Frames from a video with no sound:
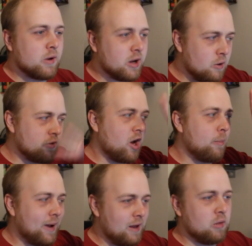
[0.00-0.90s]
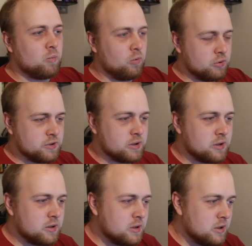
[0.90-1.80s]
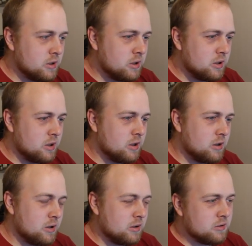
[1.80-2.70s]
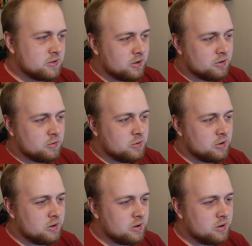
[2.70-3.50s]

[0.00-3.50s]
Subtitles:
where it goes up out of the water. So...